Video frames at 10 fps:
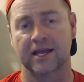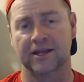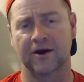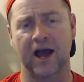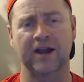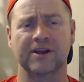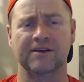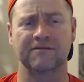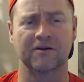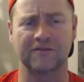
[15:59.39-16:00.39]
You know, I
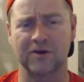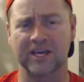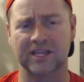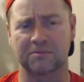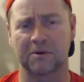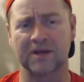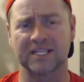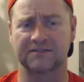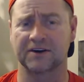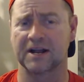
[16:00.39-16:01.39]
even know if you can get the
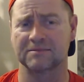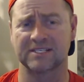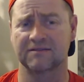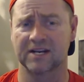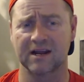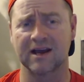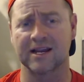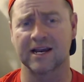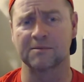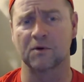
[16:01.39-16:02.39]
permits for an
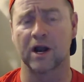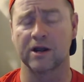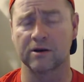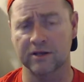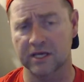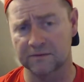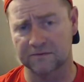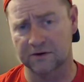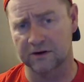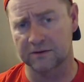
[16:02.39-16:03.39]
M79 anymore. I know you can get them
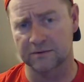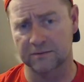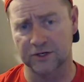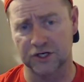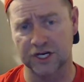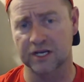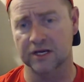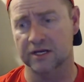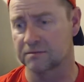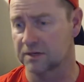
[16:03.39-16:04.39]
for a machine
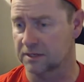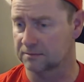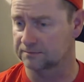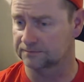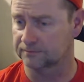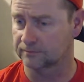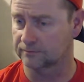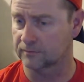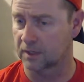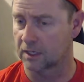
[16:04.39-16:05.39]
gun, but
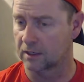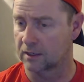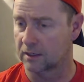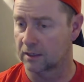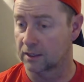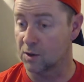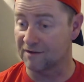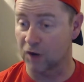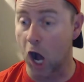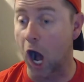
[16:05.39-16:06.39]
you
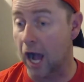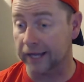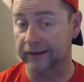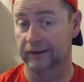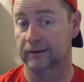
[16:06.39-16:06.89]
have a Hawk?